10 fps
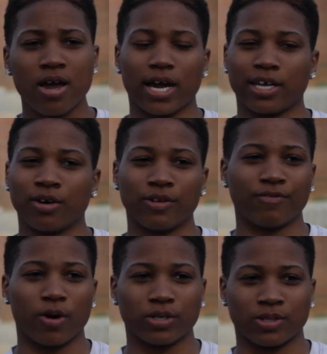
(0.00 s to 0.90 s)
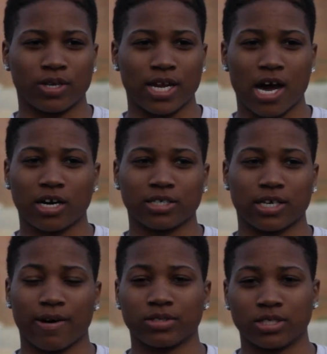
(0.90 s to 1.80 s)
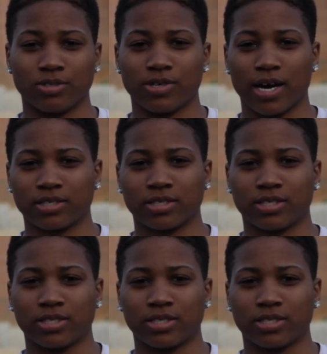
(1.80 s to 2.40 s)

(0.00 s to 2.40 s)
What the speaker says: I can only focus on the now because obviously you guys can